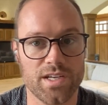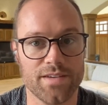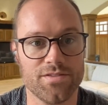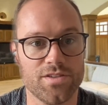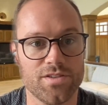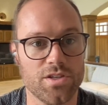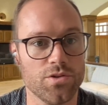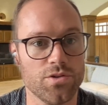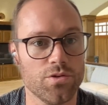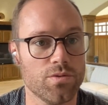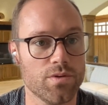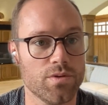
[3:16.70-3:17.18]

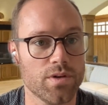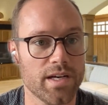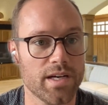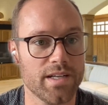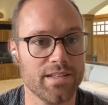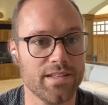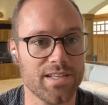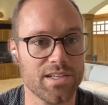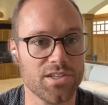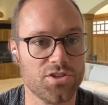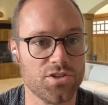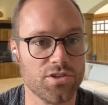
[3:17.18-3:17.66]
which gives
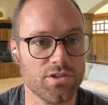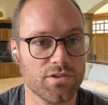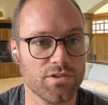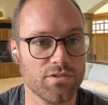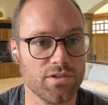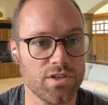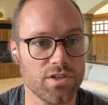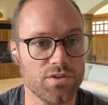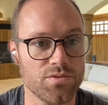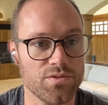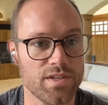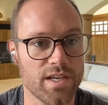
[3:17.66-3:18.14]
you
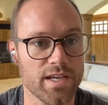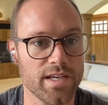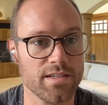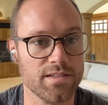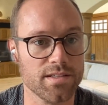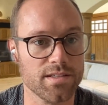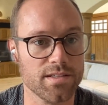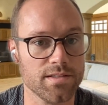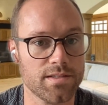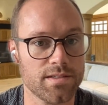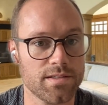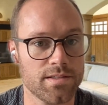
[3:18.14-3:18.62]
additional
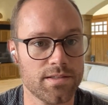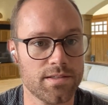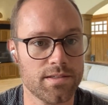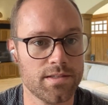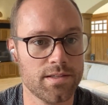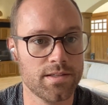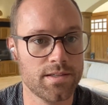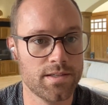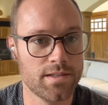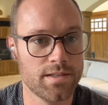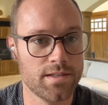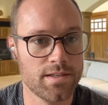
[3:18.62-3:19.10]
use
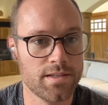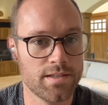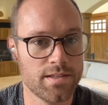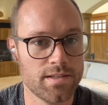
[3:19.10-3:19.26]
cases.